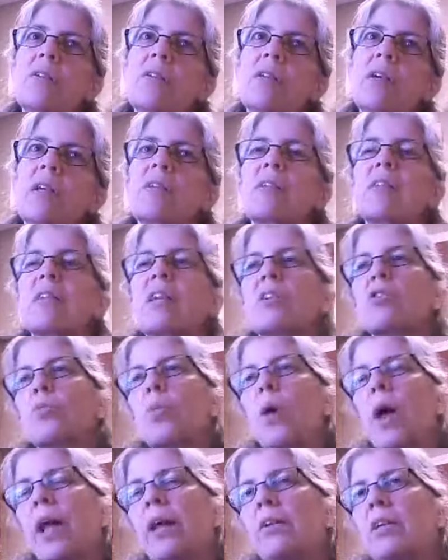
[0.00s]
and
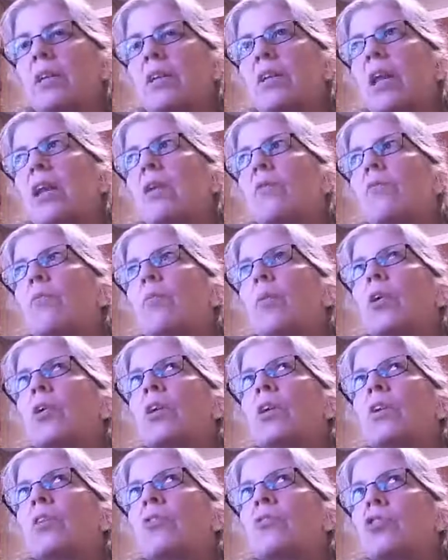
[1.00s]
sexuality, Native
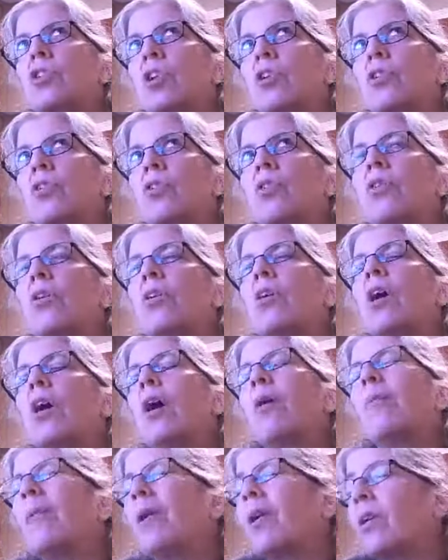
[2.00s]
American and gender,
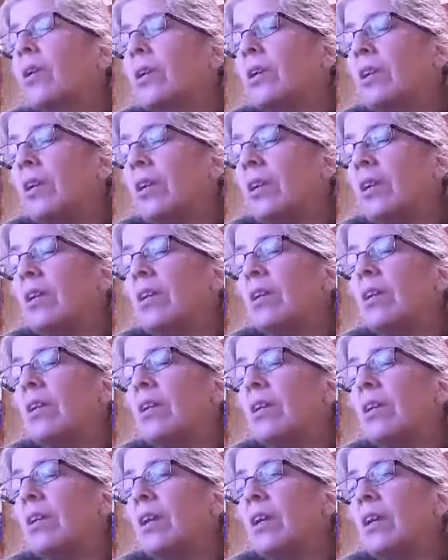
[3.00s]
American
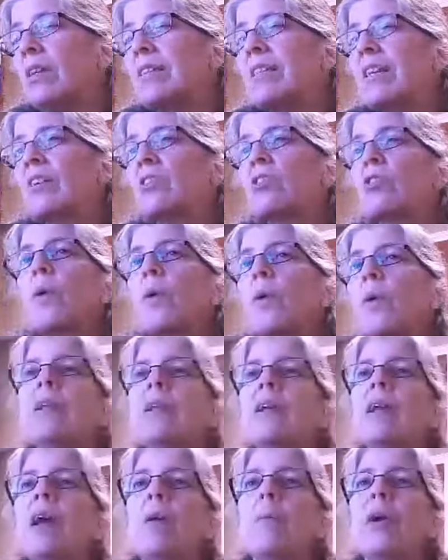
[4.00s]
Indian and sexuality,
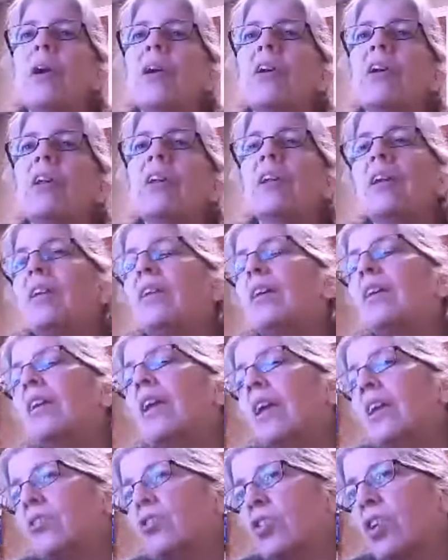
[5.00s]
American Indian
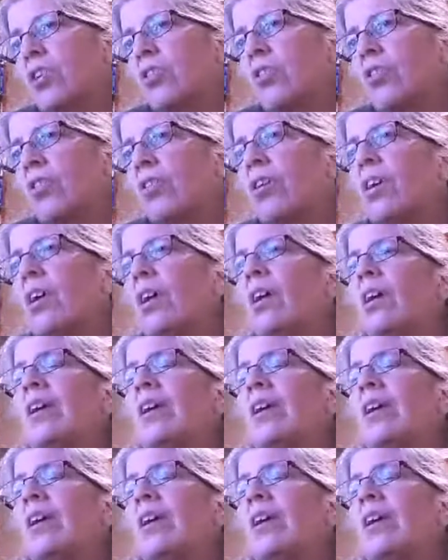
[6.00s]
and gender,